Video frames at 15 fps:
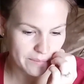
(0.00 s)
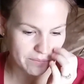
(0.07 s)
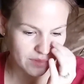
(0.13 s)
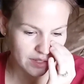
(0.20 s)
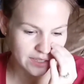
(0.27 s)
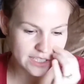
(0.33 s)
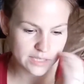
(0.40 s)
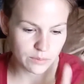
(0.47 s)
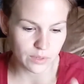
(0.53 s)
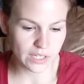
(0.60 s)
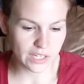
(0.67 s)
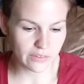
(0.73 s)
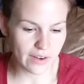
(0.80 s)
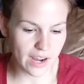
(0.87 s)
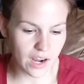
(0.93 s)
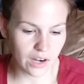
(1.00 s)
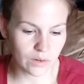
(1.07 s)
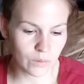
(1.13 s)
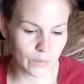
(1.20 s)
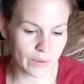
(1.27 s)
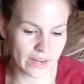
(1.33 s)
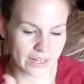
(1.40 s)
I did some running around. We
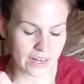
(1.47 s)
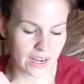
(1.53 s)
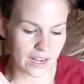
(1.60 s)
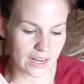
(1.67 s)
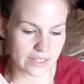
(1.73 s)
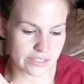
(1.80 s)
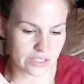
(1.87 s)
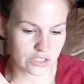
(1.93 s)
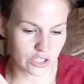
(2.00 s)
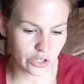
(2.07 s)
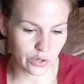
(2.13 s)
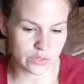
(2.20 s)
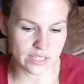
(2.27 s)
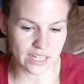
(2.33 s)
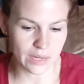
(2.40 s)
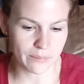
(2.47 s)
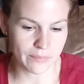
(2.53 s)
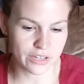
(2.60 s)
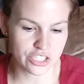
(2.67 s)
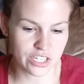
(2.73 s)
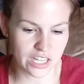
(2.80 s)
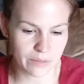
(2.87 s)
went and got clothes, like I
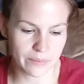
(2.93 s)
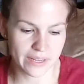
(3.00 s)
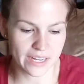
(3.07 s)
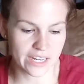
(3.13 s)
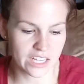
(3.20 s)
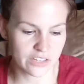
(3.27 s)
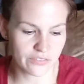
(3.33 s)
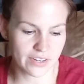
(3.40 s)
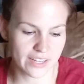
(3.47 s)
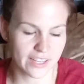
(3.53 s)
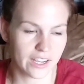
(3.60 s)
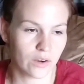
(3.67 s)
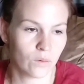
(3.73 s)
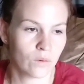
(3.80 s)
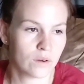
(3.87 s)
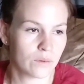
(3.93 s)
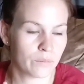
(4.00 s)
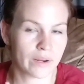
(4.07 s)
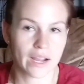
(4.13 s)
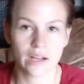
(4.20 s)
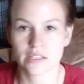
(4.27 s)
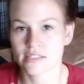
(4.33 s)
mentioned at the beginning of the video. We
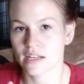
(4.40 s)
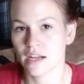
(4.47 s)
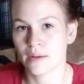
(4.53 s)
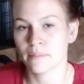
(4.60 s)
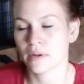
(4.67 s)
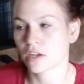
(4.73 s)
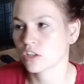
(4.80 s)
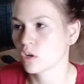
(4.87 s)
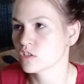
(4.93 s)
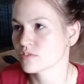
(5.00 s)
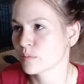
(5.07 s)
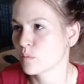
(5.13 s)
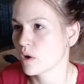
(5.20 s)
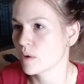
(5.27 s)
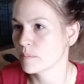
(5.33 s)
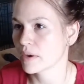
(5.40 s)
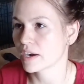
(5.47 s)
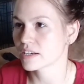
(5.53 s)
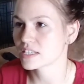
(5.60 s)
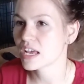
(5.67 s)
got some clothes from Walmart.